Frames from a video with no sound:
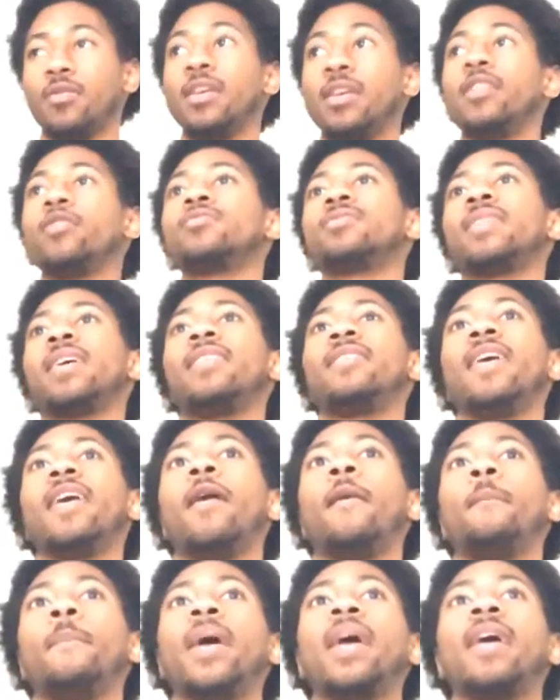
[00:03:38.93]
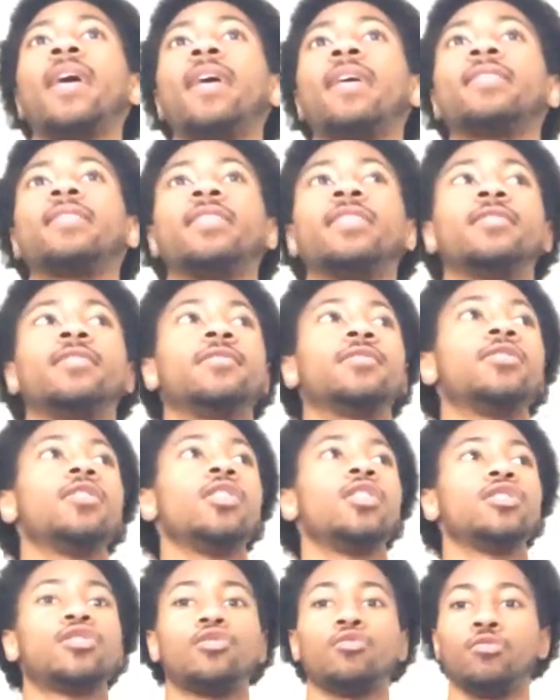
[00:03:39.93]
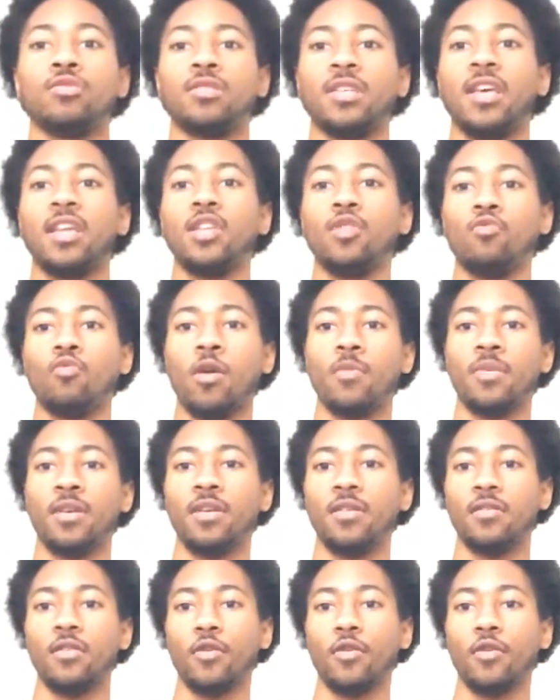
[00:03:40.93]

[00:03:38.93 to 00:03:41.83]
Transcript: it'll say that a man can choose any woman